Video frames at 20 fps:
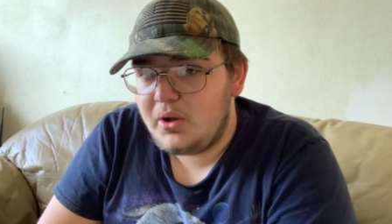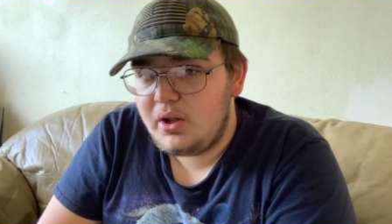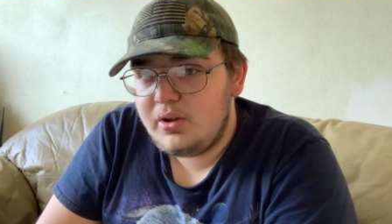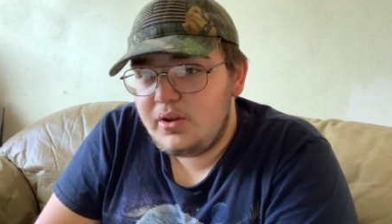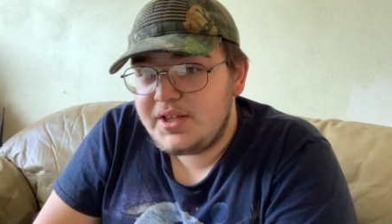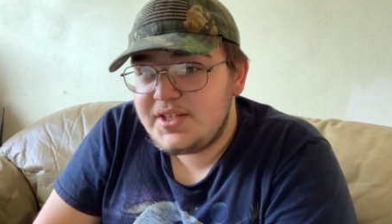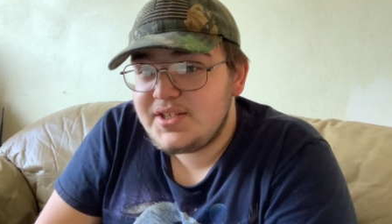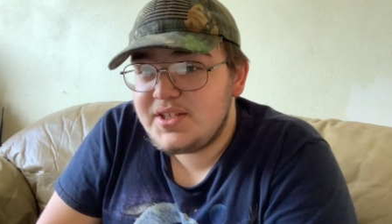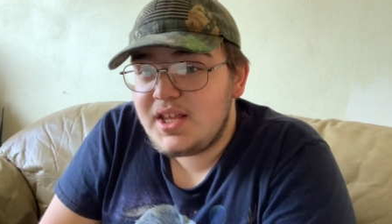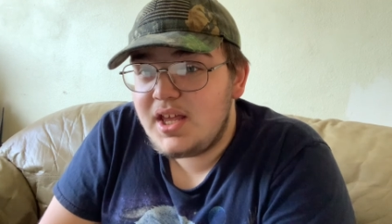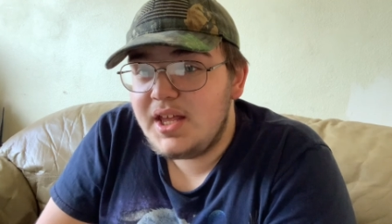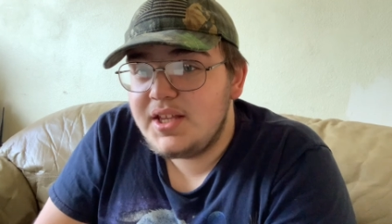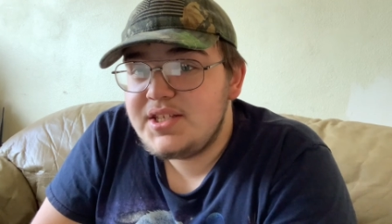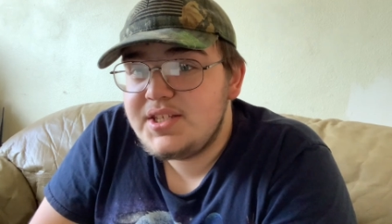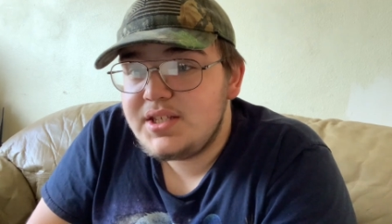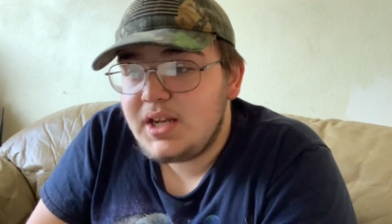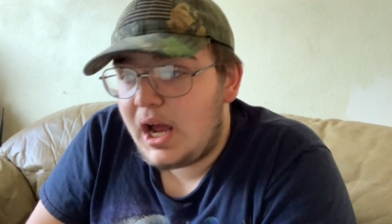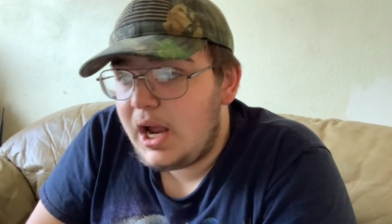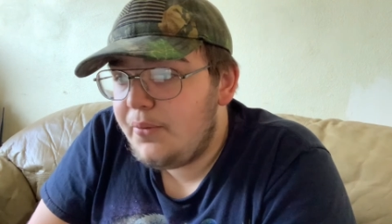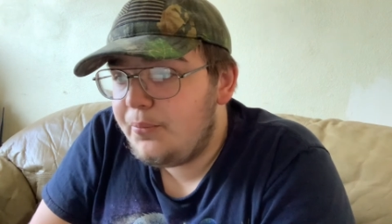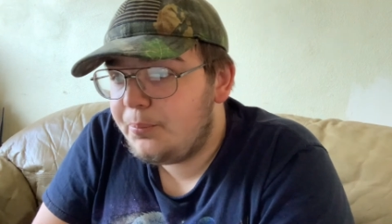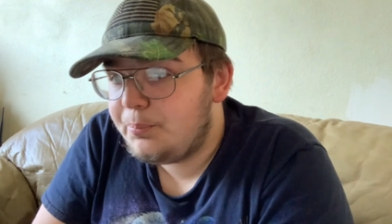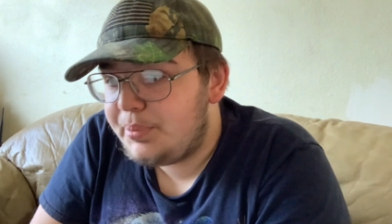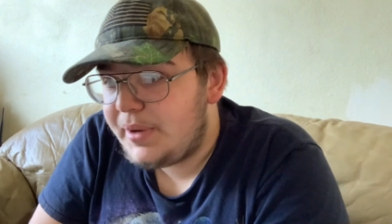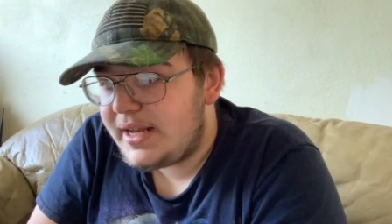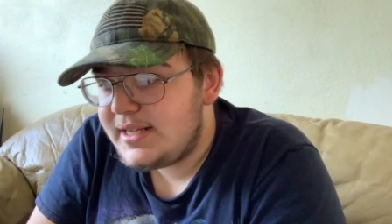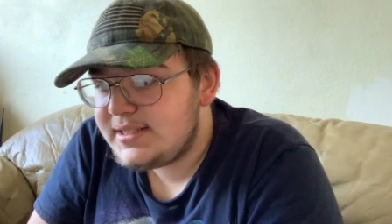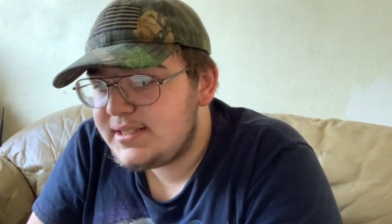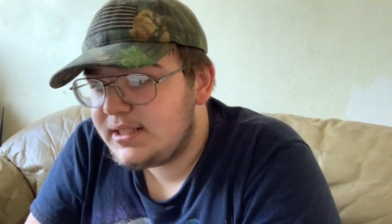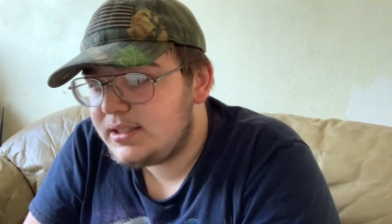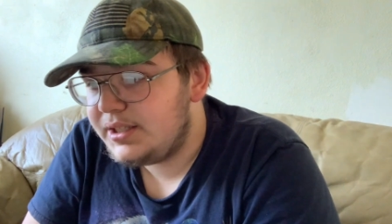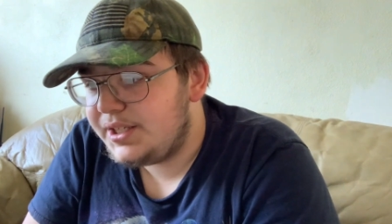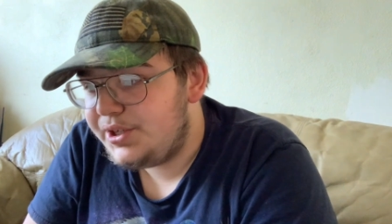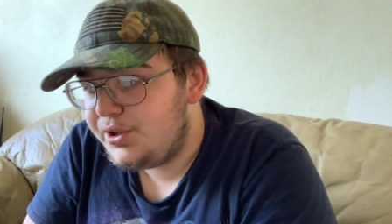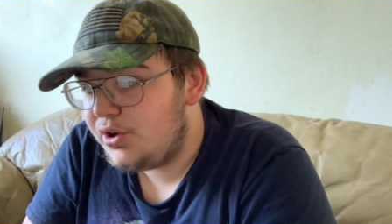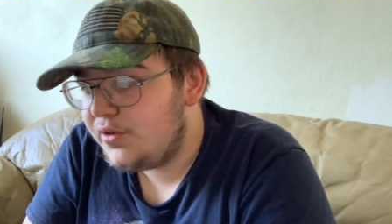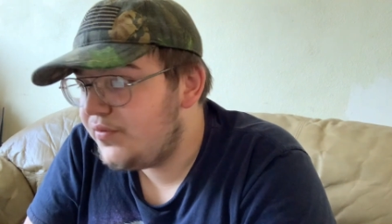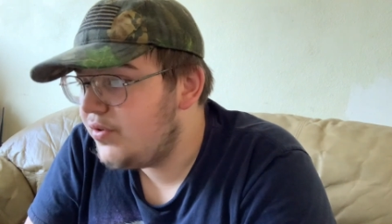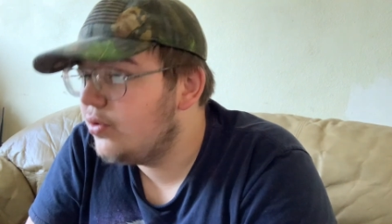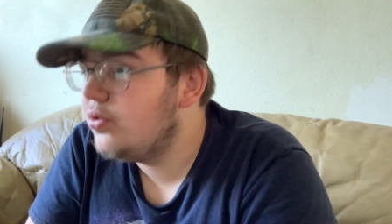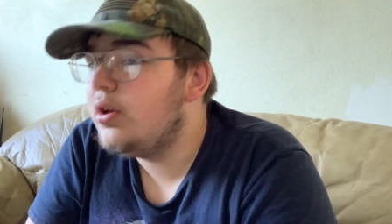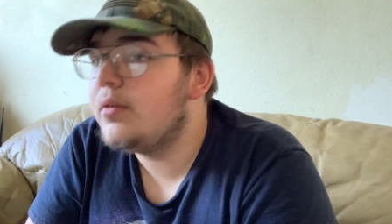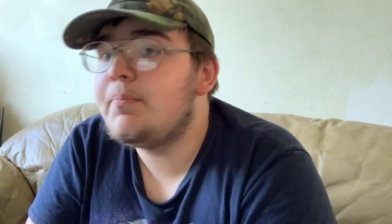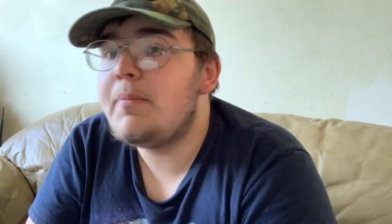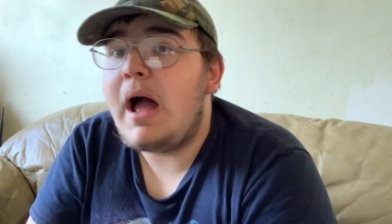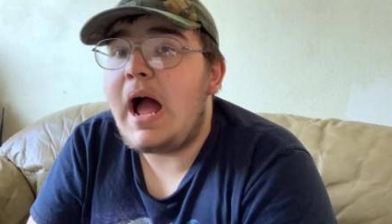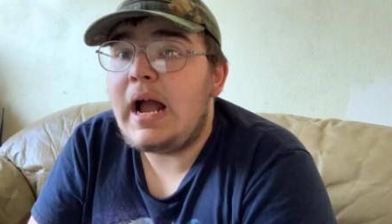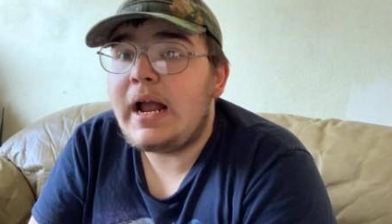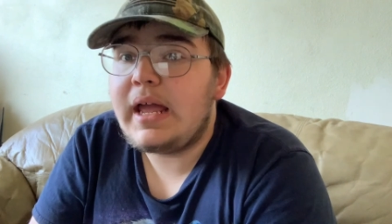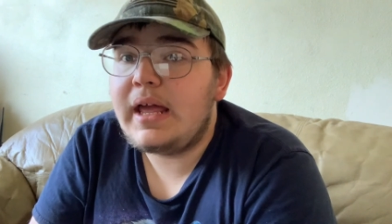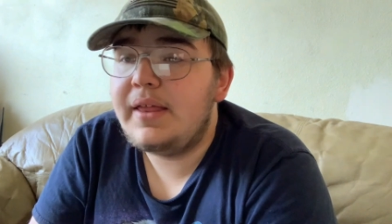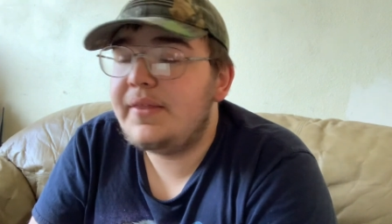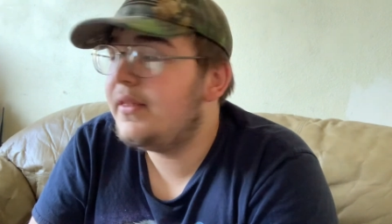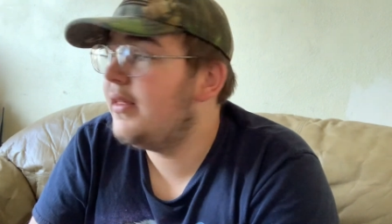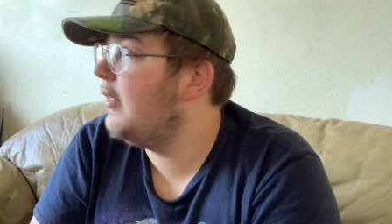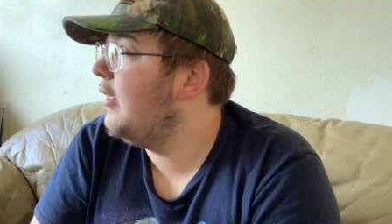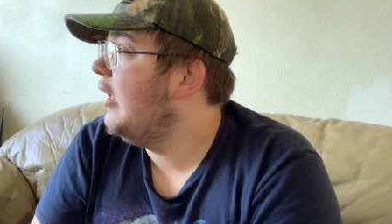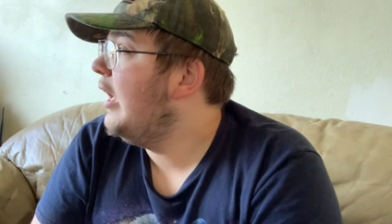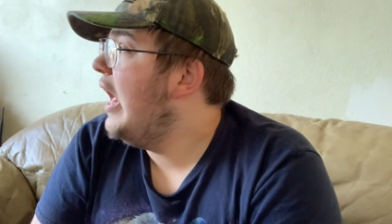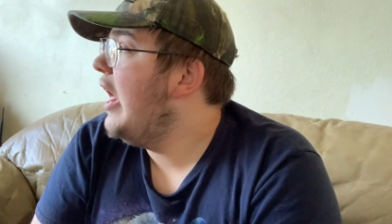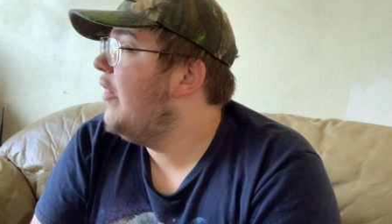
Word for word: it's it's not basically new if you look back at it